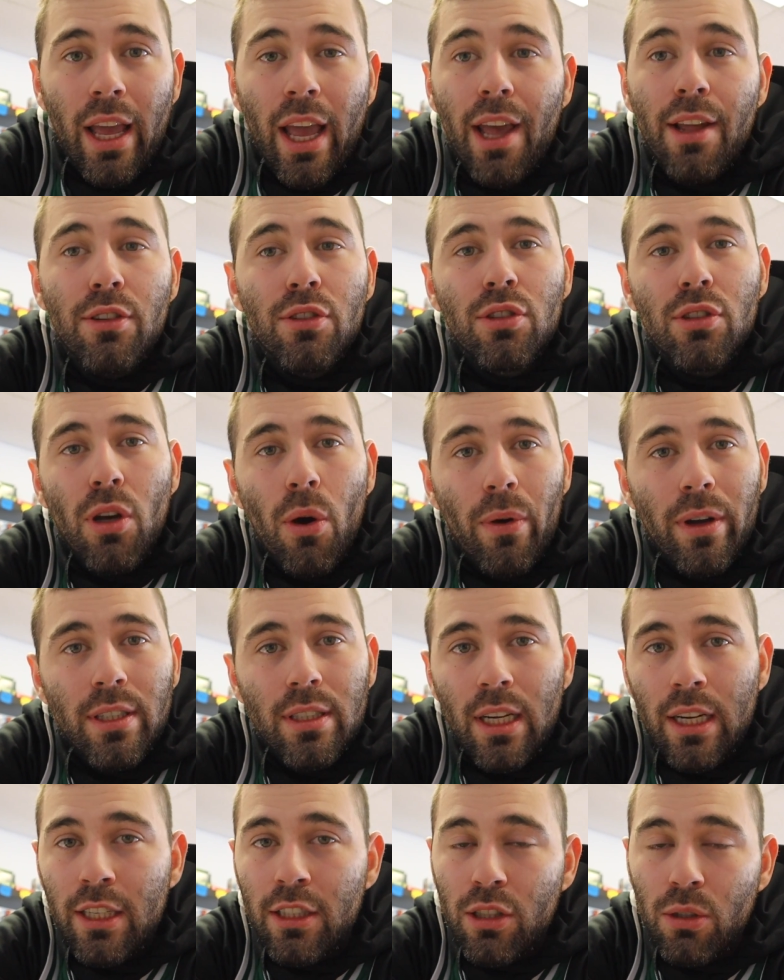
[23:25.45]
It's so
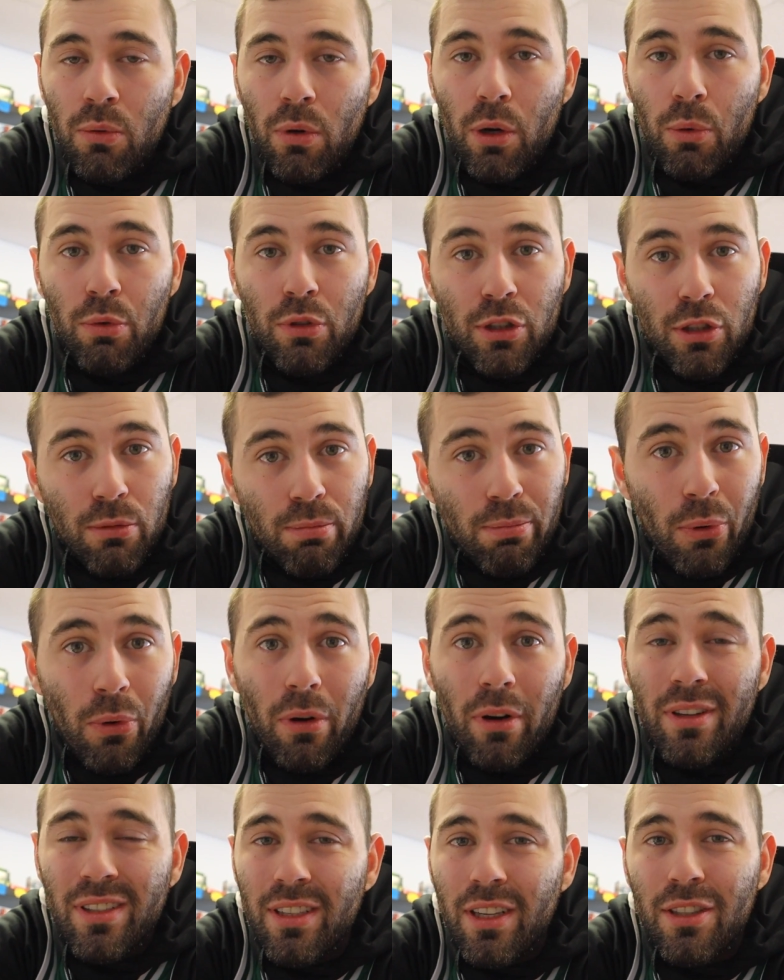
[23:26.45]
exciting to work with
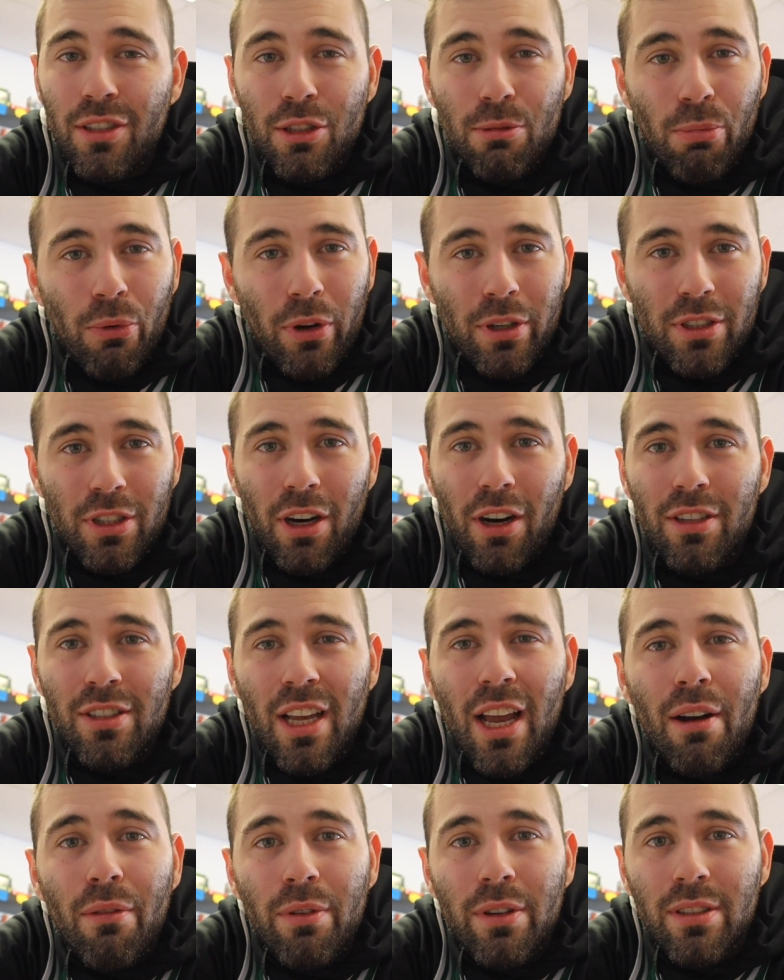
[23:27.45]
sports and sports cards
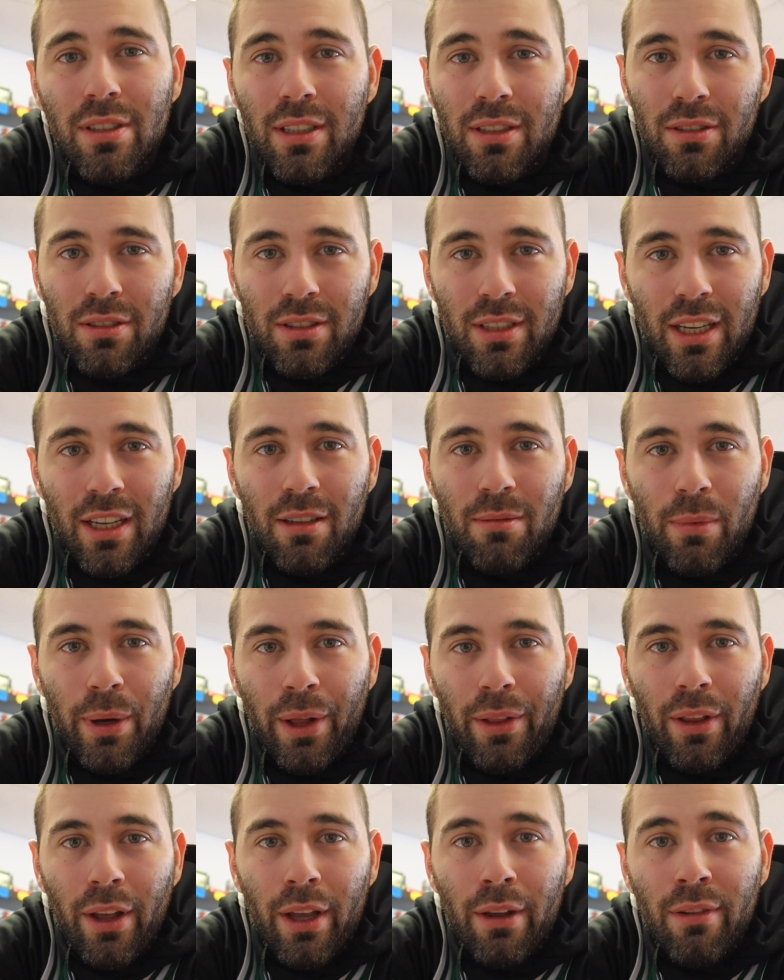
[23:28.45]
every single day of my
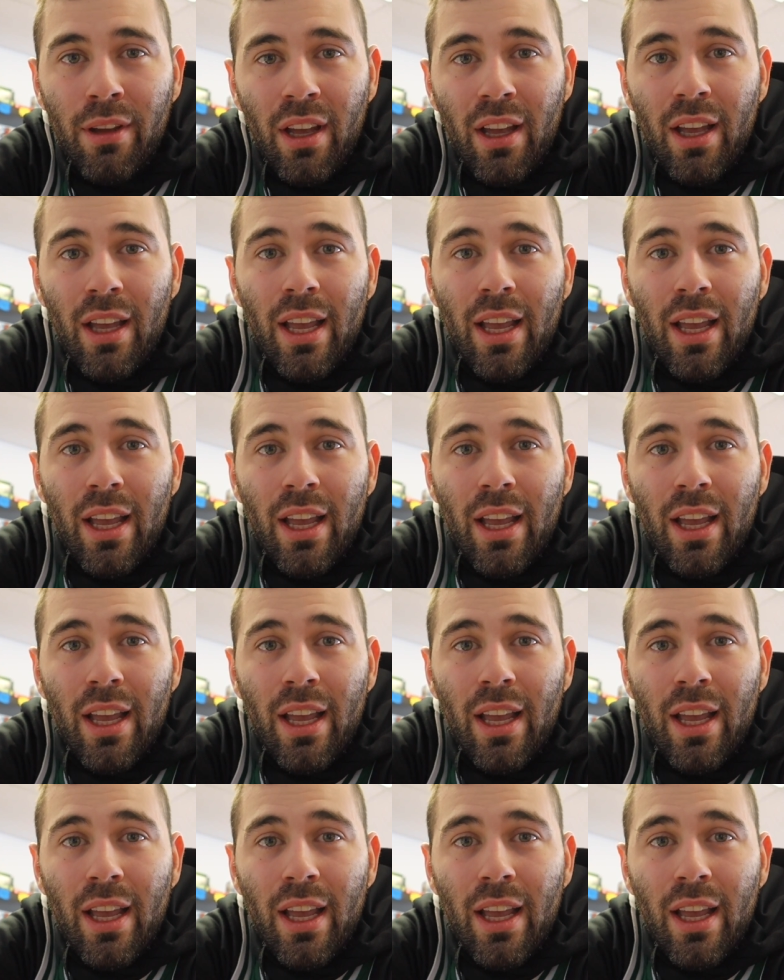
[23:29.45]
life.